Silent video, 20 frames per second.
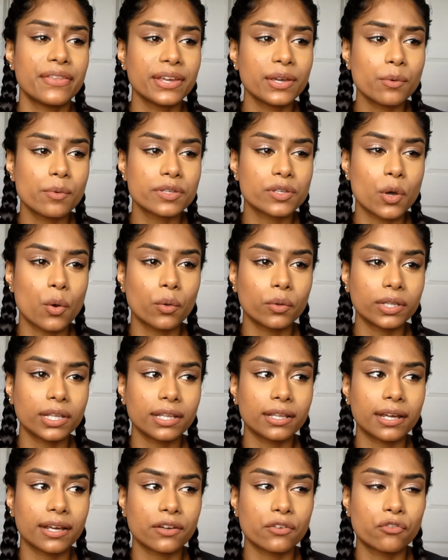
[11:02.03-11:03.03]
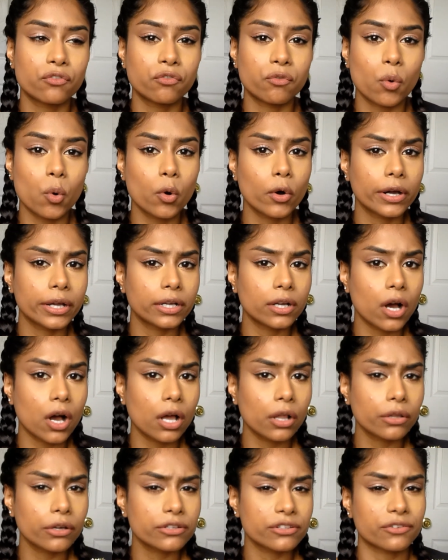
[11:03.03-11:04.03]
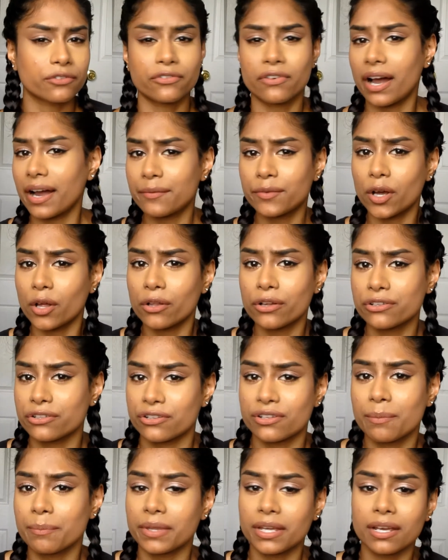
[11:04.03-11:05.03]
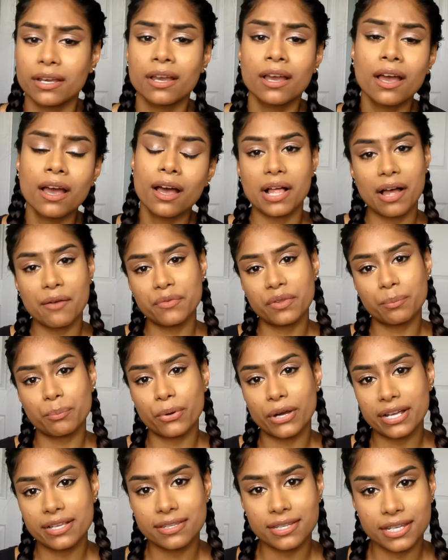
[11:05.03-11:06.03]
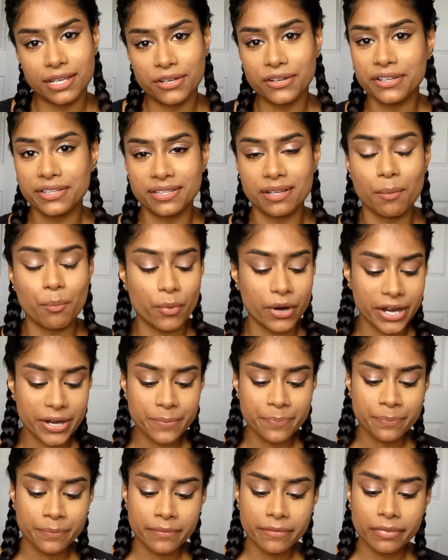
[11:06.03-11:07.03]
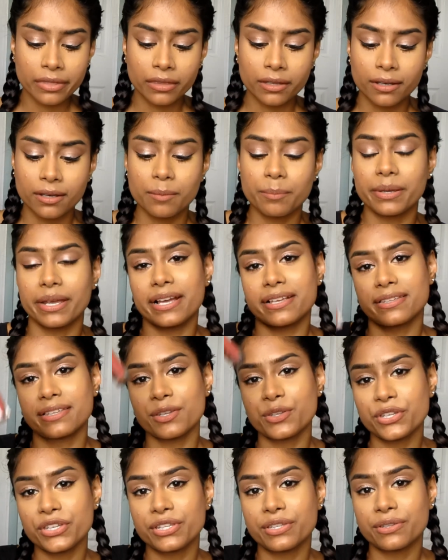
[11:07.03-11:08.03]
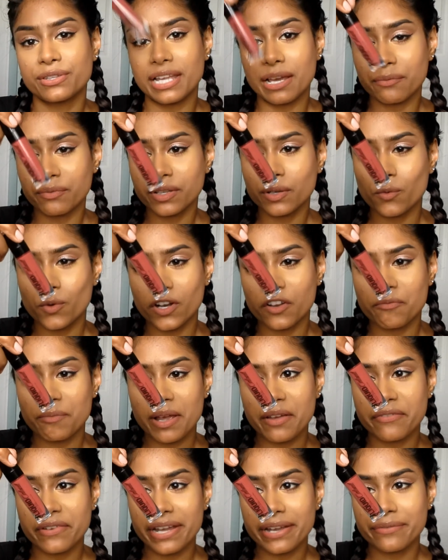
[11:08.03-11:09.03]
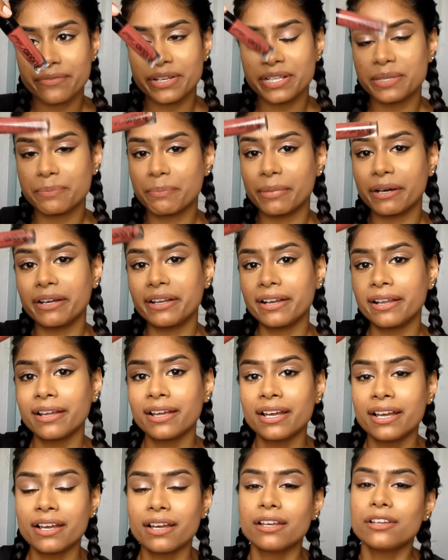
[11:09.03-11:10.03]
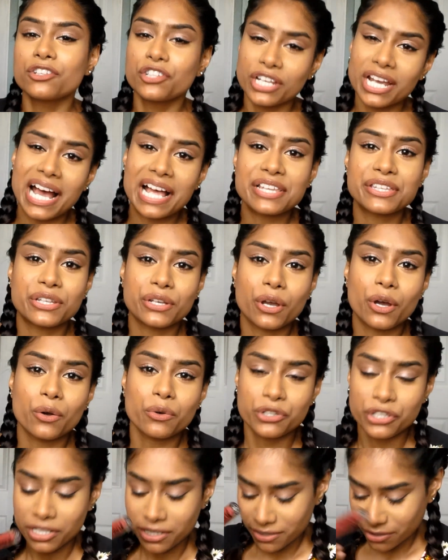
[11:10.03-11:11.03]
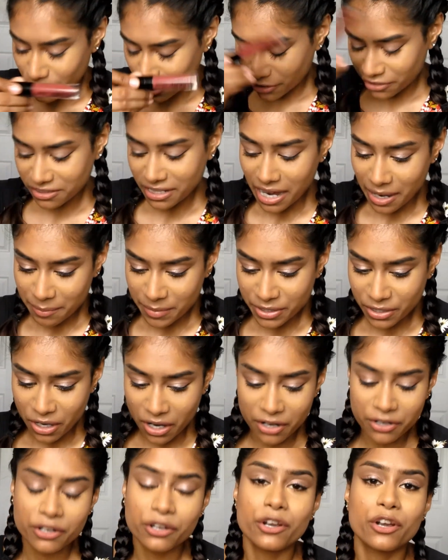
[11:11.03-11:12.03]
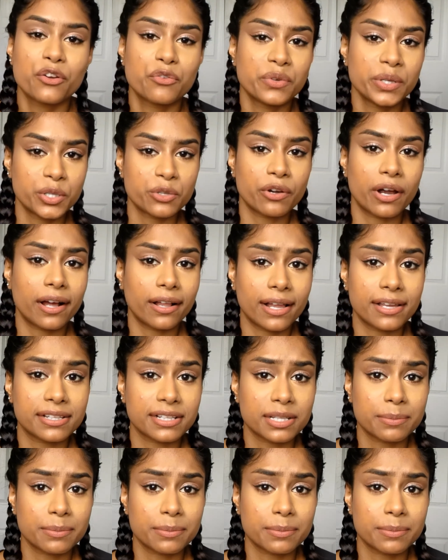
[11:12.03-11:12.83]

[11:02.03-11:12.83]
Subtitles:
think it was only like $4 or $5 or something. I'll have the price here somewhere. But yes, this is definitely one of my favorites, but she has to go. Her time is gone. Her free trial has